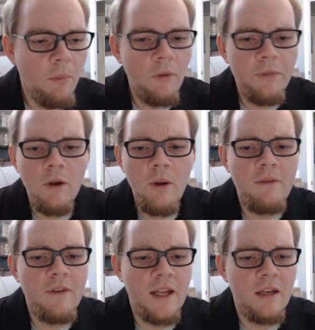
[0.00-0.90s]
Both though
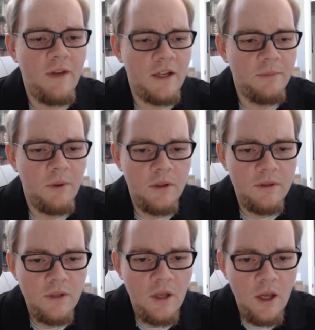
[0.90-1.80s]
have negative
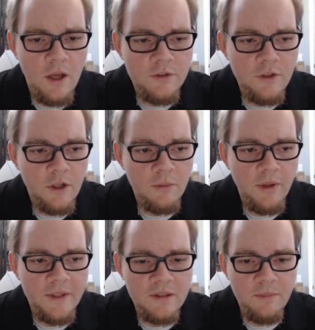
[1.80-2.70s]
exponents, so a good place